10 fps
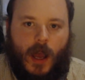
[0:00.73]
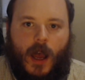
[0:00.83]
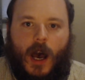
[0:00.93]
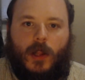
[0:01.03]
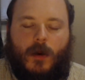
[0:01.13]

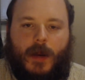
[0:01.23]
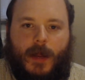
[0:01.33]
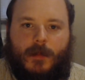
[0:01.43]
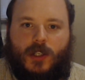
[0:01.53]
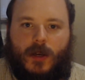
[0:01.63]
Hello, my
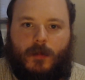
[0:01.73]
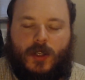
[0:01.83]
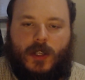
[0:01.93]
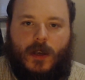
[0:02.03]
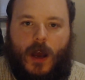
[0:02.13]
name is John
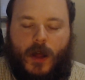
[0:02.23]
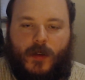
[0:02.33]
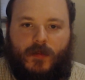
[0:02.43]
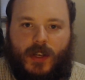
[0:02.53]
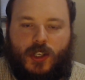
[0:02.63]
Brisson, author
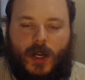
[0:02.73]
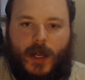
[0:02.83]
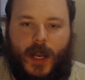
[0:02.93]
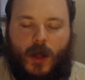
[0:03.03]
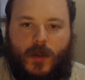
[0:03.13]
of Fix Your Gut
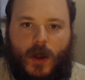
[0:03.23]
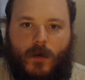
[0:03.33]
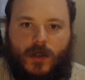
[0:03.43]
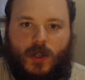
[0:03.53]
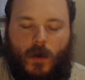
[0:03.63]
and Health
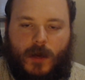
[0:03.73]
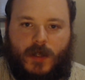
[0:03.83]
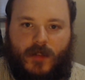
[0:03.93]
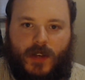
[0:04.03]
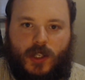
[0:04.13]
Coach. Welcome
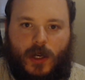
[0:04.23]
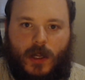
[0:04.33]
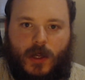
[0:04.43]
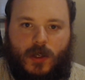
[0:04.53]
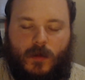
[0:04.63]
to the Fix Your
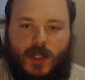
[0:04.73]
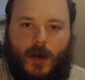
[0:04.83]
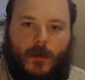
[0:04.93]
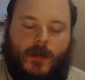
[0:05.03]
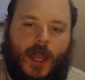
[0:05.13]
Gut YouTube
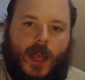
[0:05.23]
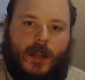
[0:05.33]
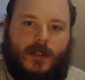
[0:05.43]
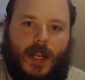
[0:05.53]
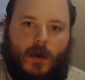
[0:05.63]
channel.
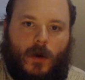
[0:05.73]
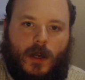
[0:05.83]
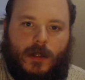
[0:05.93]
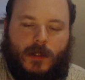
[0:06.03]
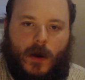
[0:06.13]
Today we're
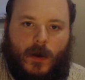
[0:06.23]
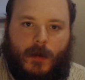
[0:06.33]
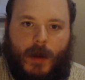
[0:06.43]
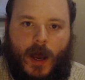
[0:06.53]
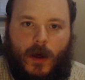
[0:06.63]
going to talk
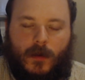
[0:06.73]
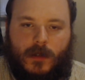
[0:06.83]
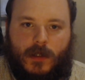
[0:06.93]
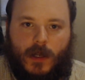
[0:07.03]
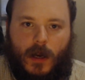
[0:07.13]

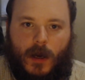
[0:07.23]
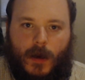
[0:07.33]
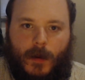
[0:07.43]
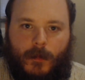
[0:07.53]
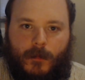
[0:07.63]
about
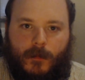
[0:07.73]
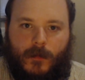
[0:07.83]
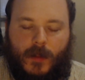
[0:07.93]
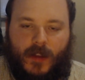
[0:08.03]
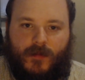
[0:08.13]

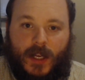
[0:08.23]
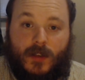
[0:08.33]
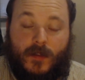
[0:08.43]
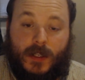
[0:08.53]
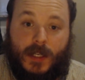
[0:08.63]
the effects
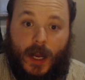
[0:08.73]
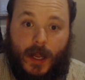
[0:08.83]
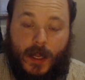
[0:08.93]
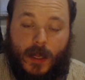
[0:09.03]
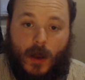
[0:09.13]
of the
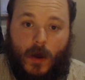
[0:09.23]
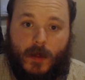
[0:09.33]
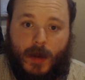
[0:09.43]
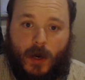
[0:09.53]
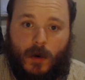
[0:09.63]
diet on
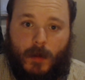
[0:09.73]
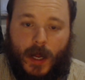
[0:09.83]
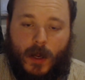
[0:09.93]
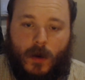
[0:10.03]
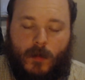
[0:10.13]
the
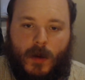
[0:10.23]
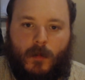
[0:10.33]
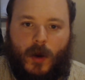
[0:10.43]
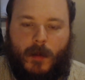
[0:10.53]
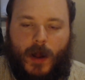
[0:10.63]
microbiome,
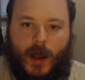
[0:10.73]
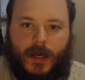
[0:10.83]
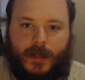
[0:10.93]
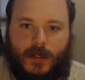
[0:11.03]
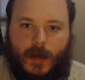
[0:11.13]

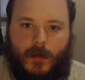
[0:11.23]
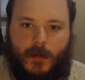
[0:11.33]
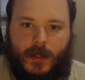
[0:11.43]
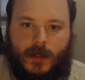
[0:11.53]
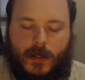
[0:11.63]
prebiotic
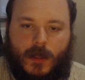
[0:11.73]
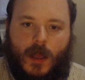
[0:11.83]
supplements,